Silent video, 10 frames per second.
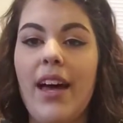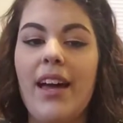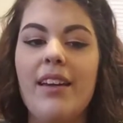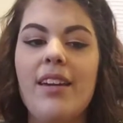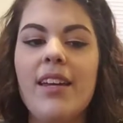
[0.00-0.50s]

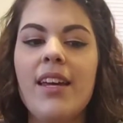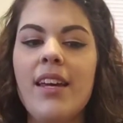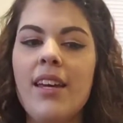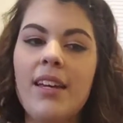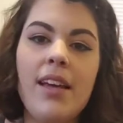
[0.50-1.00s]
that
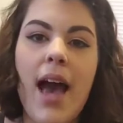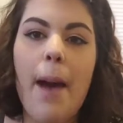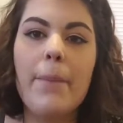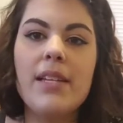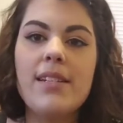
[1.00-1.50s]

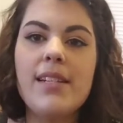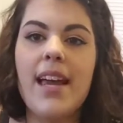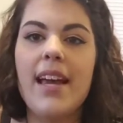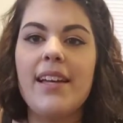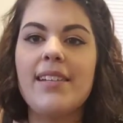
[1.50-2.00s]
happened,
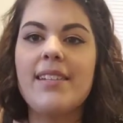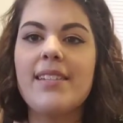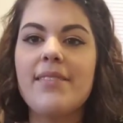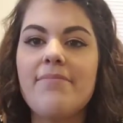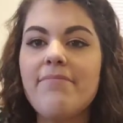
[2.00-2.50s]
and